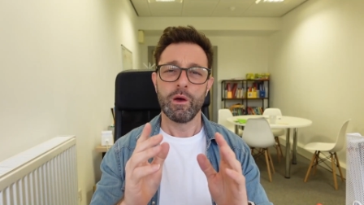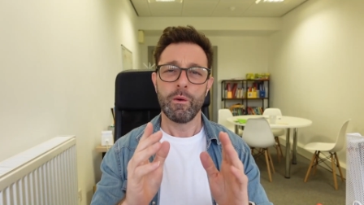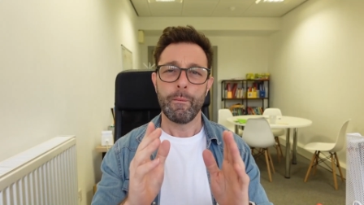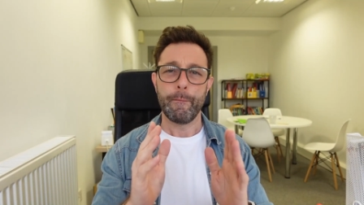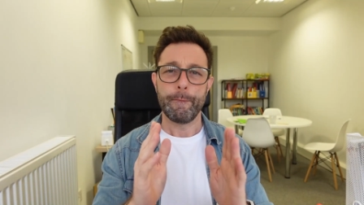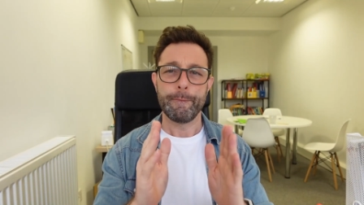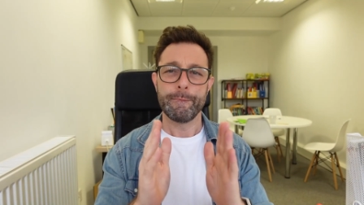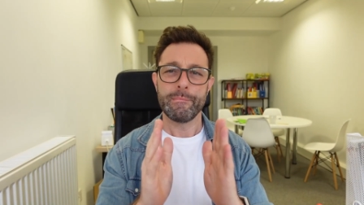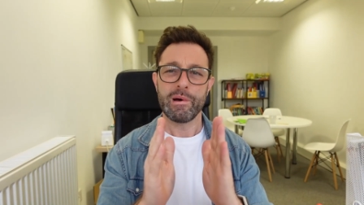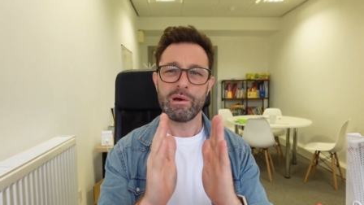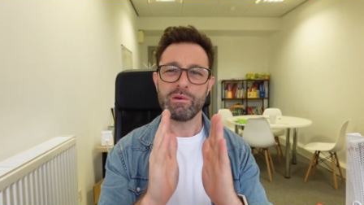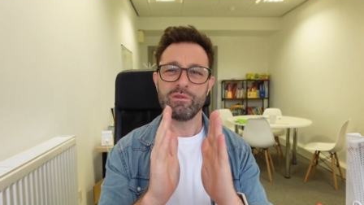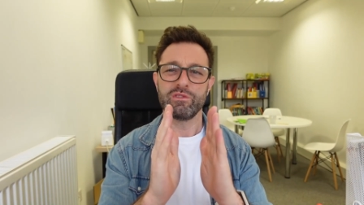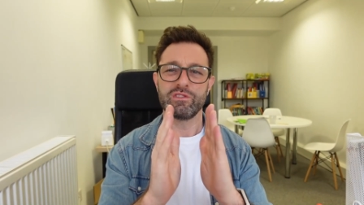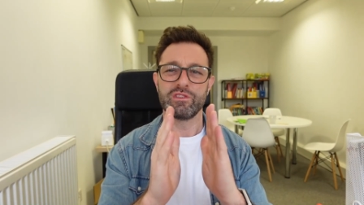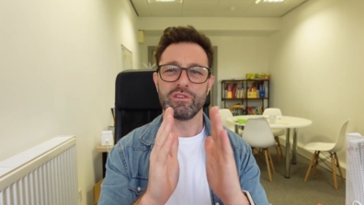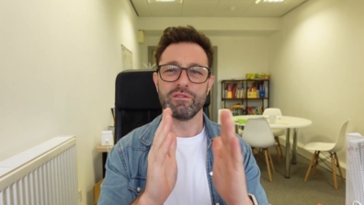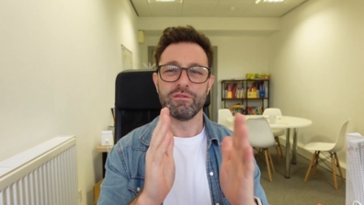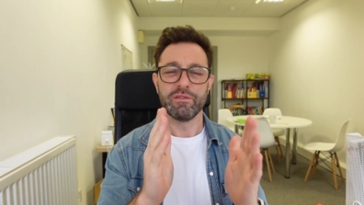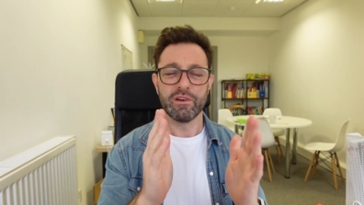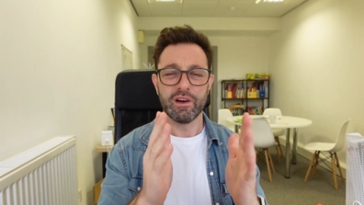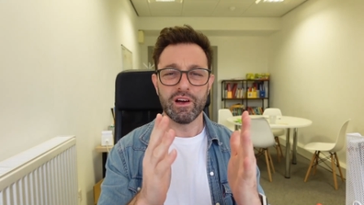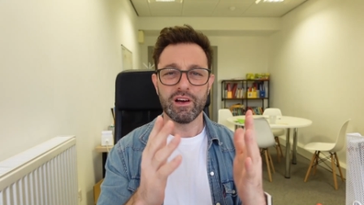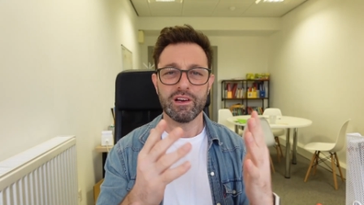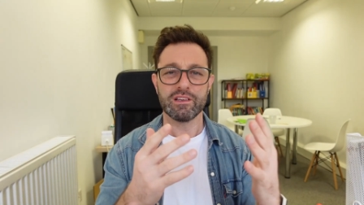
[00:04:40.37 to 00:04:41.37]
Most
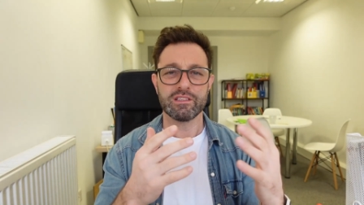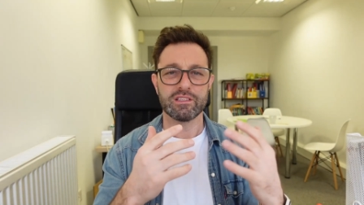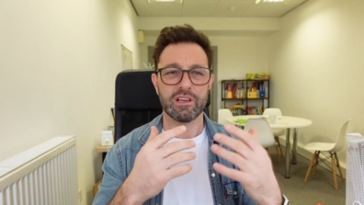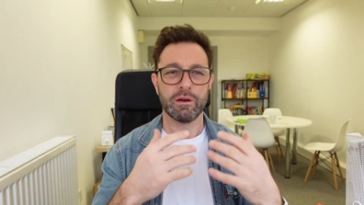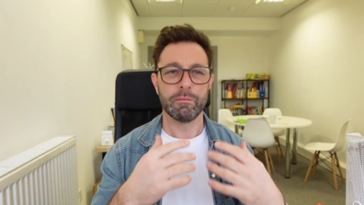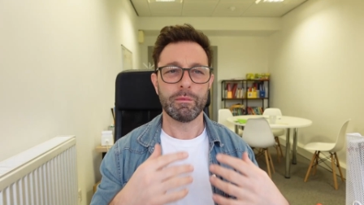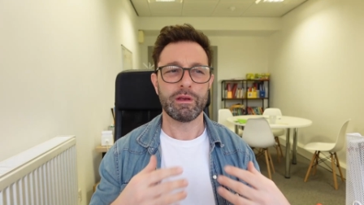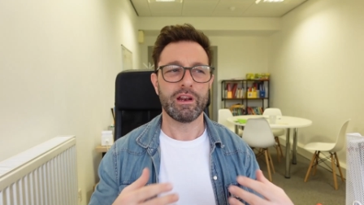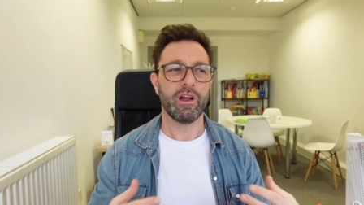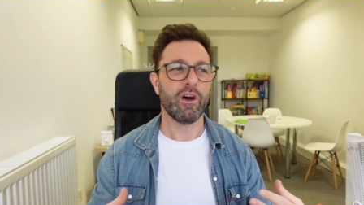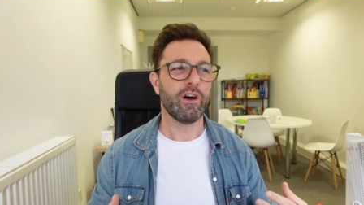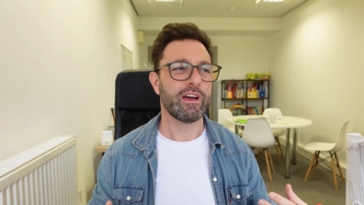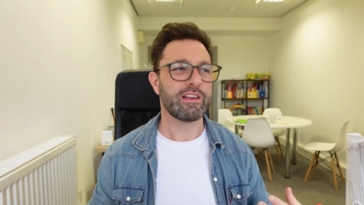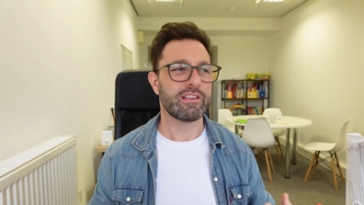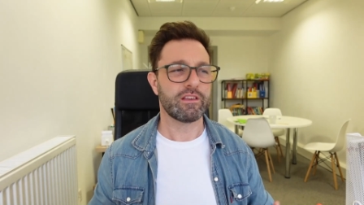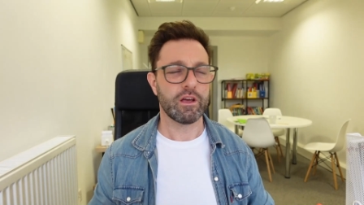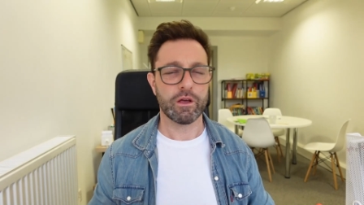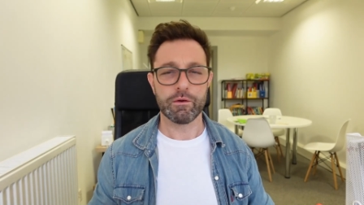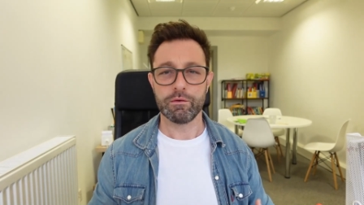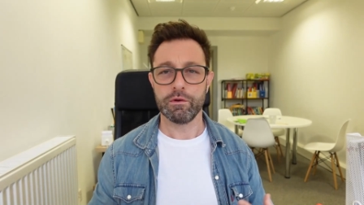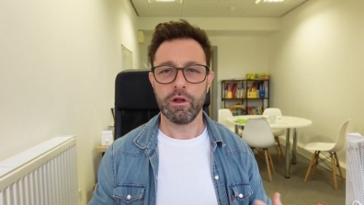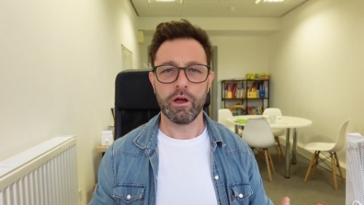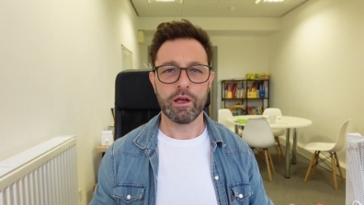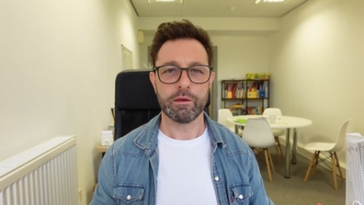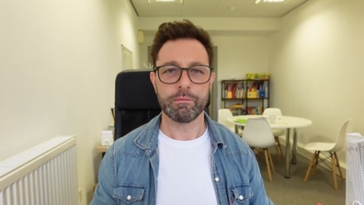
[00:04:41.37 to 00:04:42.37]
of us, I mean, I
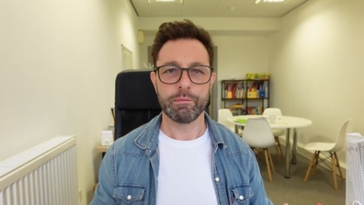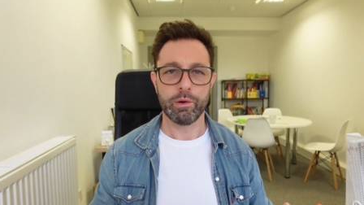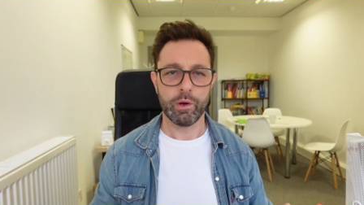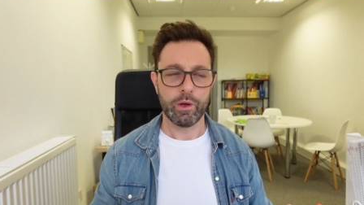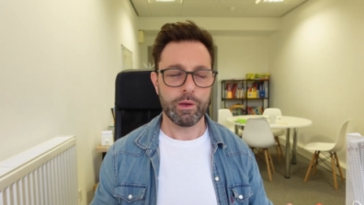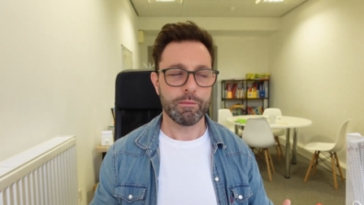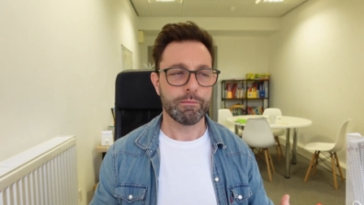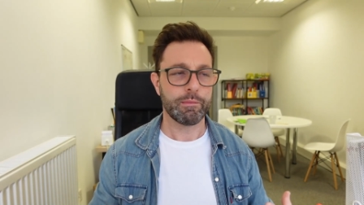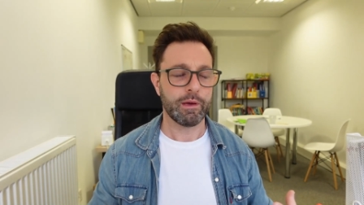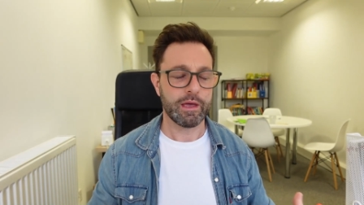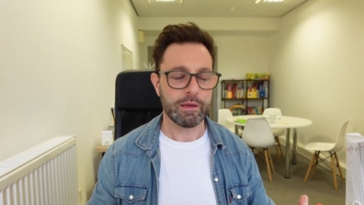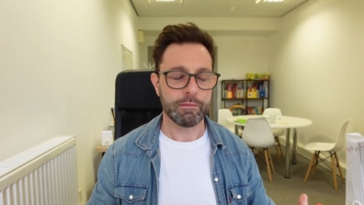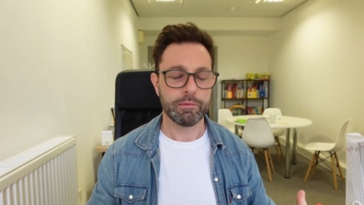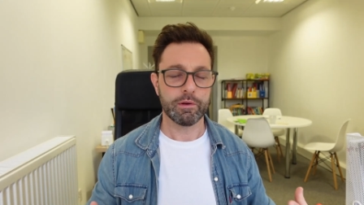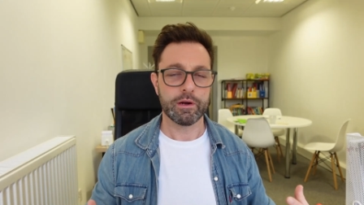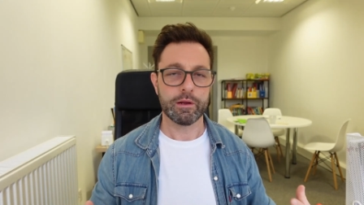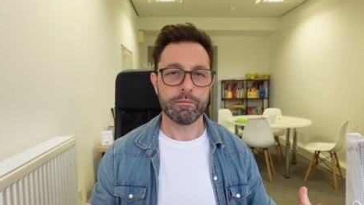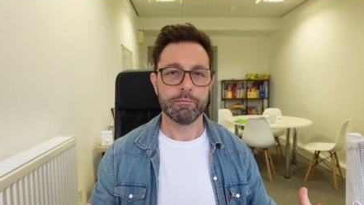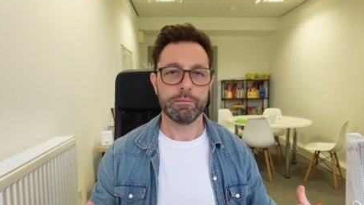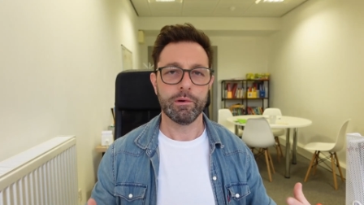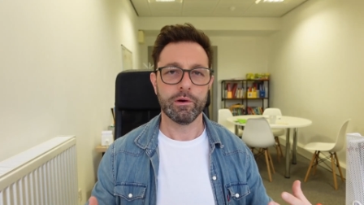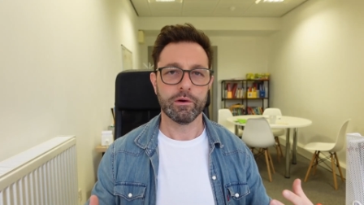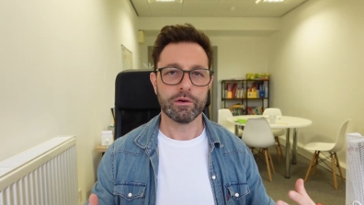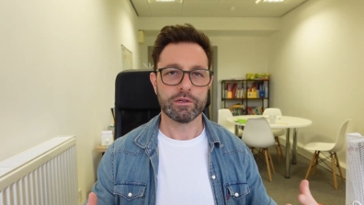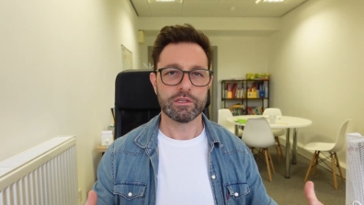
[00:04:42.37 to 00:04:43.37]
don't like putting people
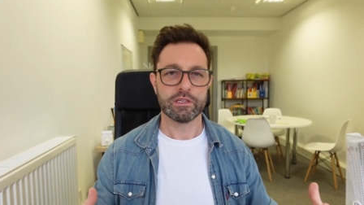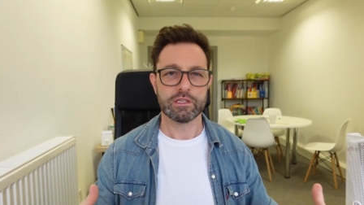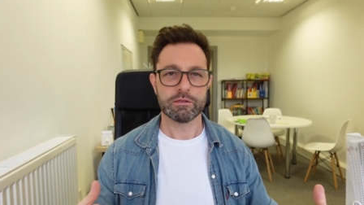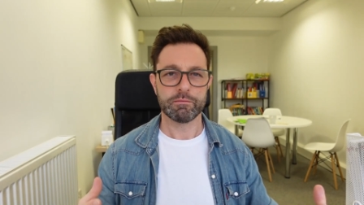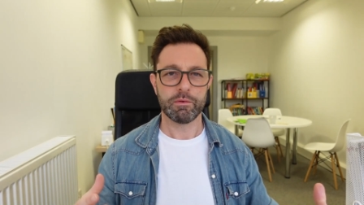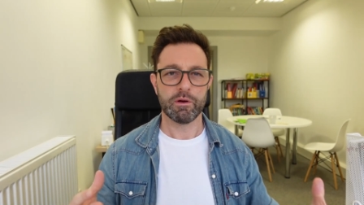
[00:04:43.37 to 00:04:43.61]
in boxes,